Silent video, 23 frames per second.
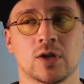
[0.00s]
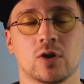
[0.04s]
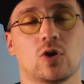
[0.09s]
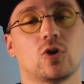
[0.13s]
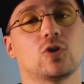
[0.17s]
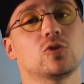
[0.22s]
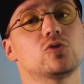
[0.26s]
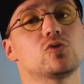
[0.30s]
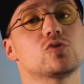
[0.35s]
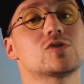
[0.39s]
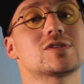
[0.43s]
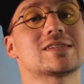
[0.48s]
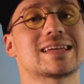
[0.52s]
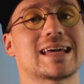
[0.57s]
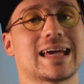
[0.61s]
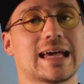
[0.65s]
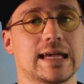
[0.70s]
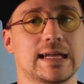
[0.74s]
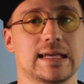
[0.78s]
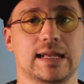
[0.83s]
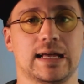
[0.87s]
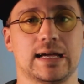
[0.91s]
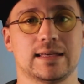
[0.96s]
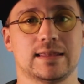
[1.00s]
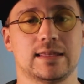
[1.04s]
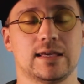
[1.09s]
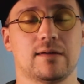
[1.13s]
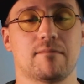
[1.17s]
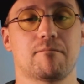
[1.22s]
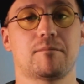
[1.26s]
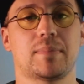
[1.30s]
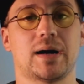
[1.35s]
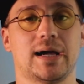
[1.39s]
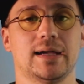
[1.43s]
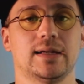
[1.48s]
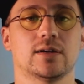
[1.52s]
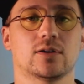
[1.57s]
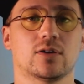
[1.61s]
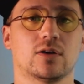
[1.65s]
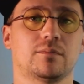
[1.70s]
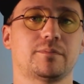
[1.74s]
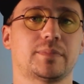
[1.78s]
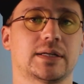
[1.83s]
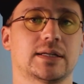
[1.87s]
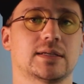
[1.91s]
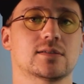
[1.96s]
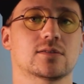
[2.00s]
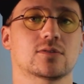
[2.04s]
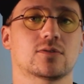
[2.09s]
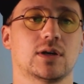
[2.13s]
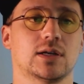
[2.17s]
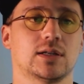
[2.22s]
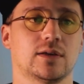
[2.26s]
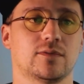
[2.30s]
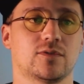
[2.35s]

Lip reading: Or to scale. I think buying a company is great